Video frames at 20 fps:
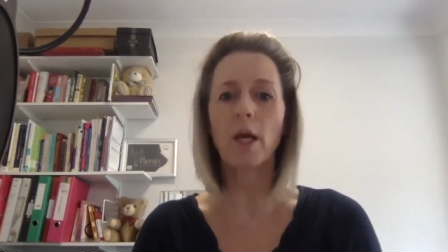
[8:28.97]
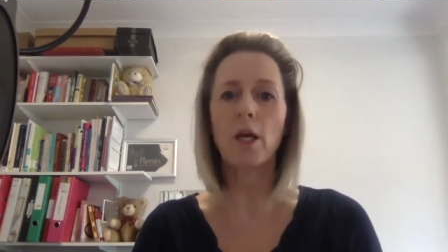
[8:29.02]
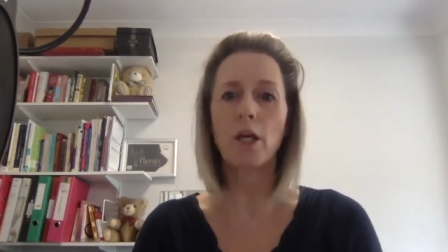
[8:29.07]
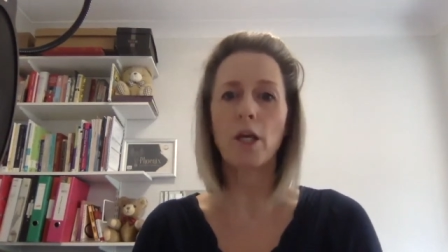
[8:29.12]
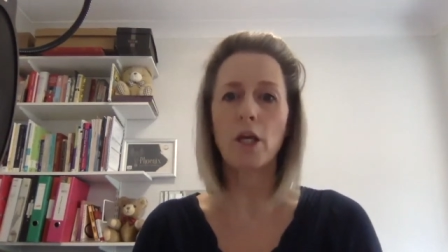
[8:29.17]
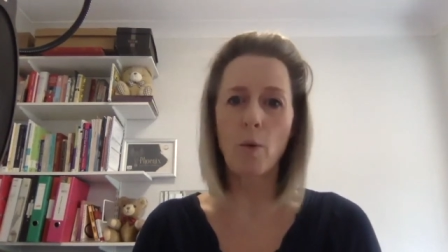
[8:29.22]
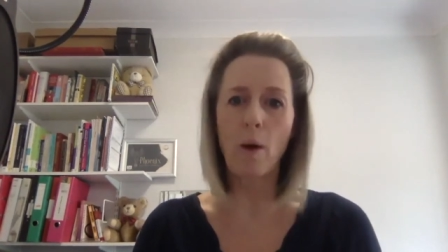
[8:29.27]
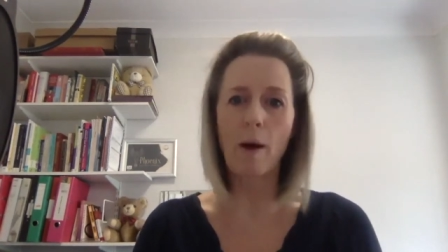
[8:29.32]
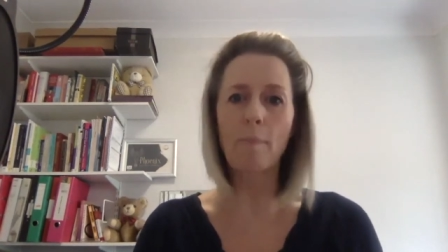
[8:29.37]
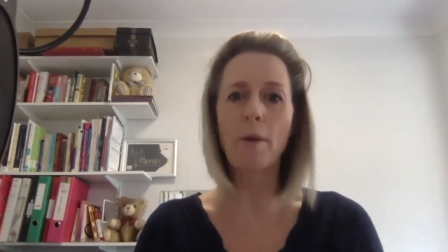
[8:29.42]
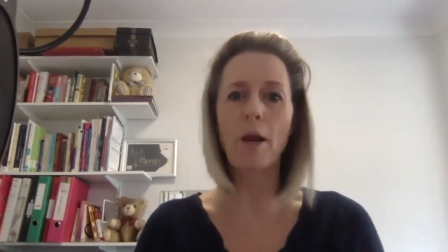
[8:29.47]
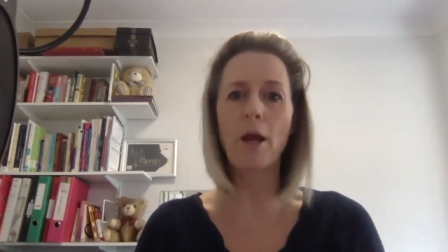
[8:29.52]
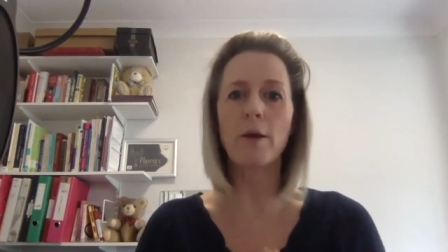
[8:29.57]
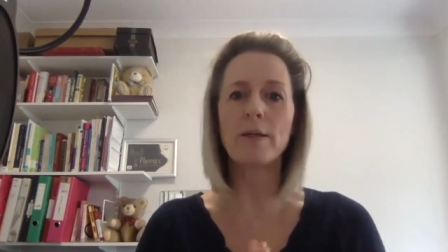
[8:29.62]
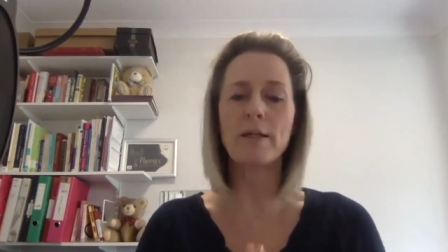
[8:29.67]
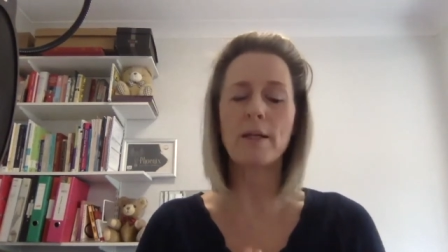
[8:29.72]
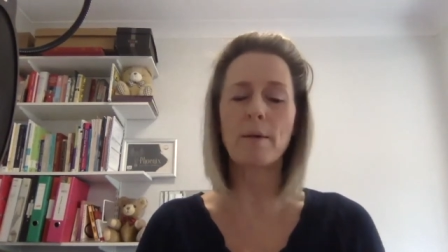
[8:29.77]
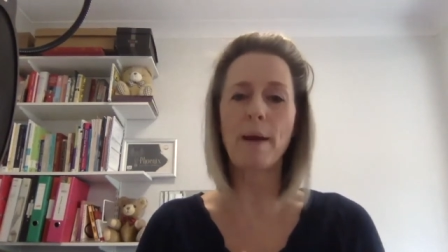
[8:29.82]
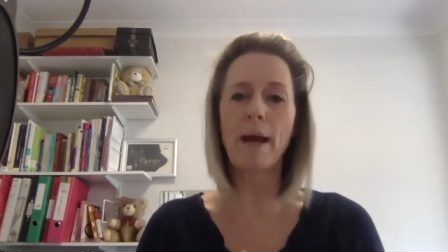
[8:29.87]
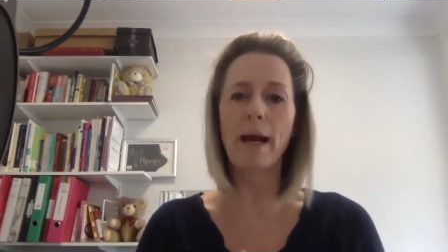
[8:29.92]
you
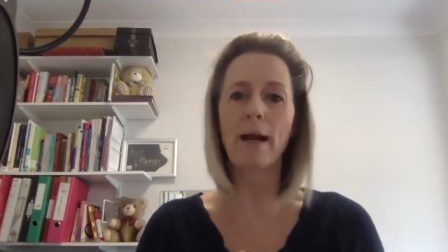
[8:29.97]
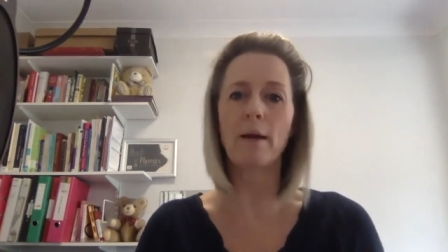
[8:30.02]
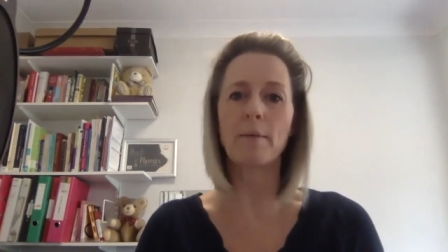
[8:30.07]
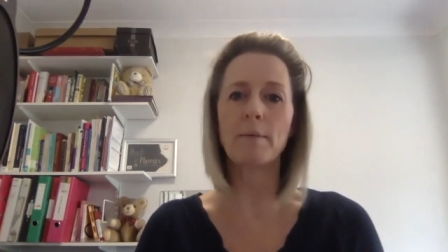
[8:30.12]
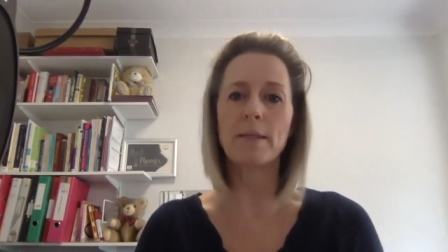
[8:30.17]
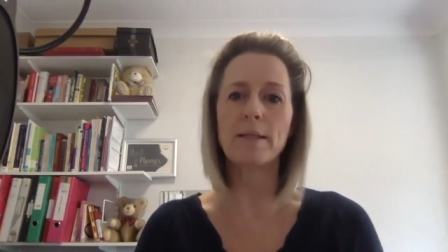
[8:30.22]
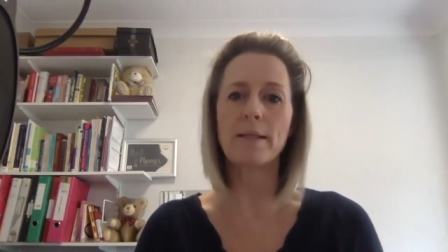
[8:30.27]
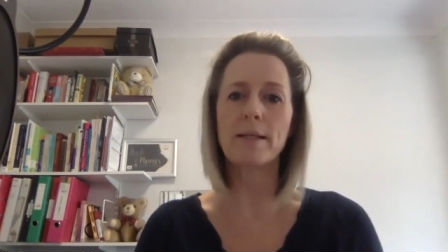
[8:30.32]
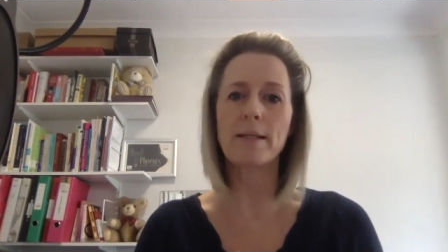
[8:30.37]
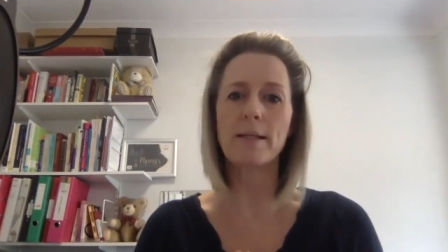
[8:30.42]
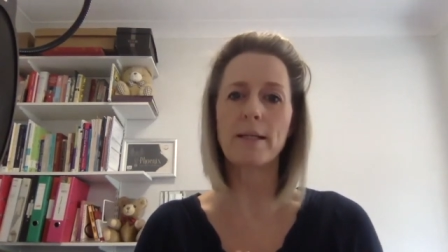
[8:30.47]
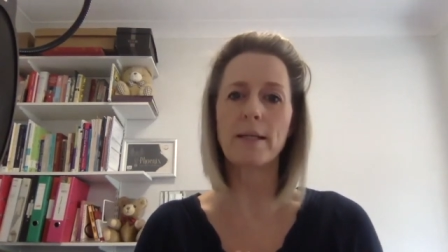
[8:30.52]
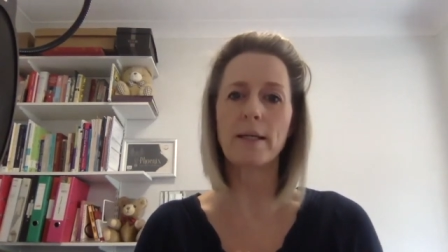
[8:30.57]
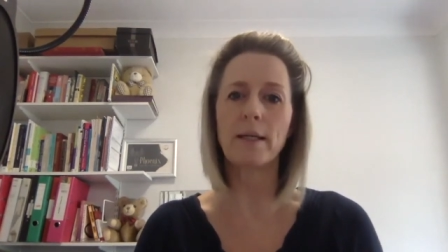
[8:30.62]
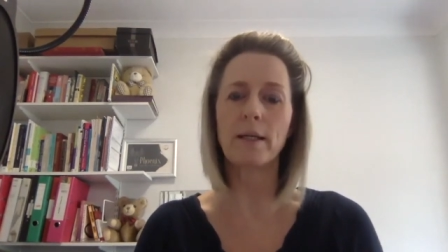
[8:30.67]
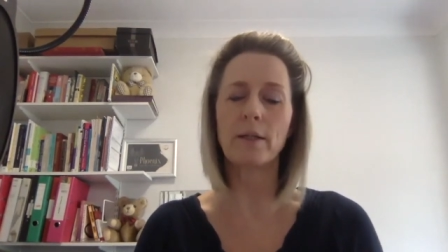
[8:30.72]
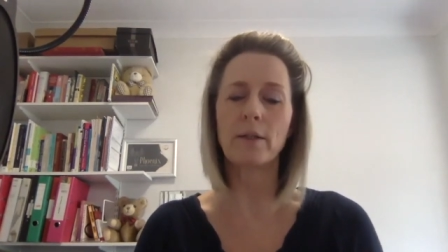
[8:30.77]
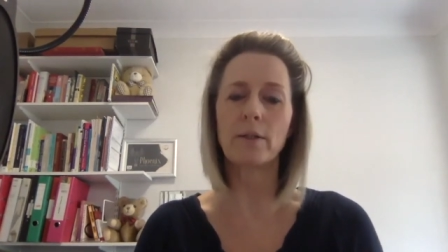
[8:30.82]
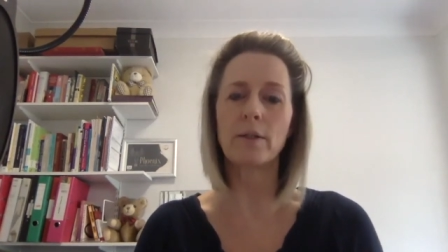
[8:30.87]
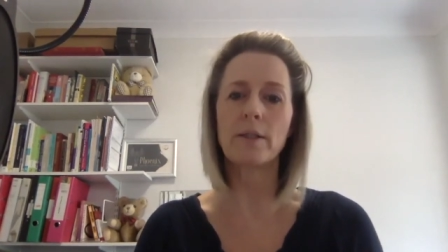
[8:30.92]
upload it back up to City and
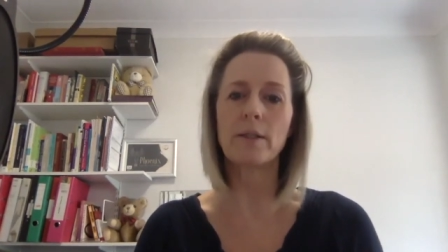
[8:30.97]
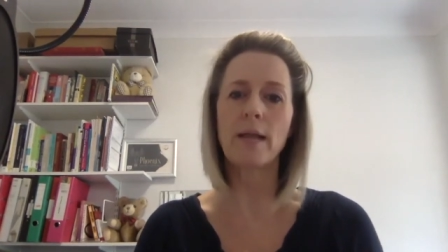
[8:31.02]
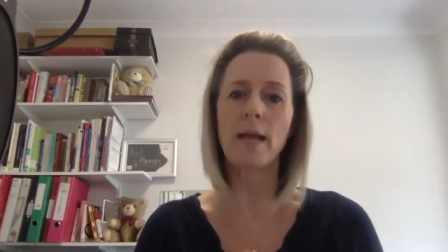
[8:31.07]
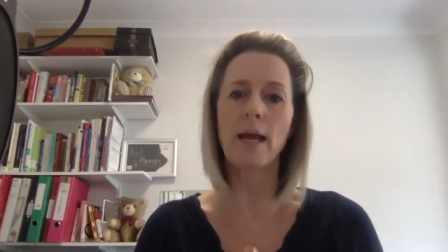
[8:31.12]
Guilds,